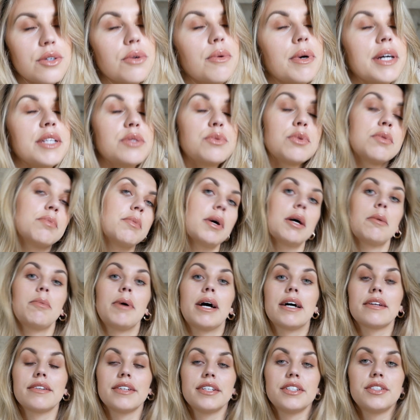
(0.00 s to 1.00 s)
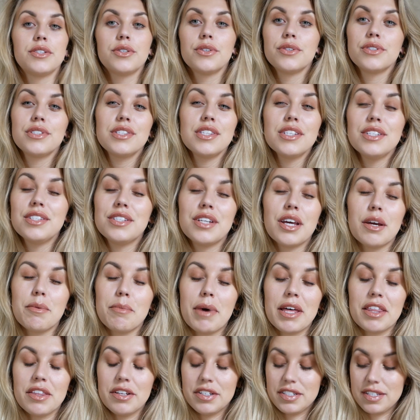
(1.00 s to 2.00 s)
always with my Poundland hauls, there's no
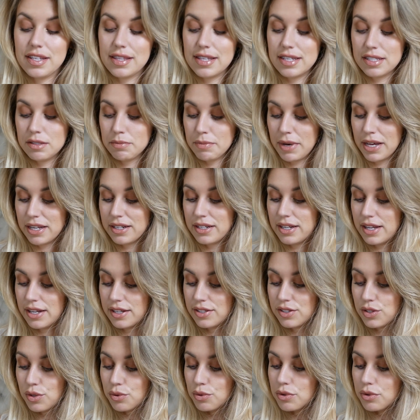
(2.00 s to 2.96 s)
method to this madness,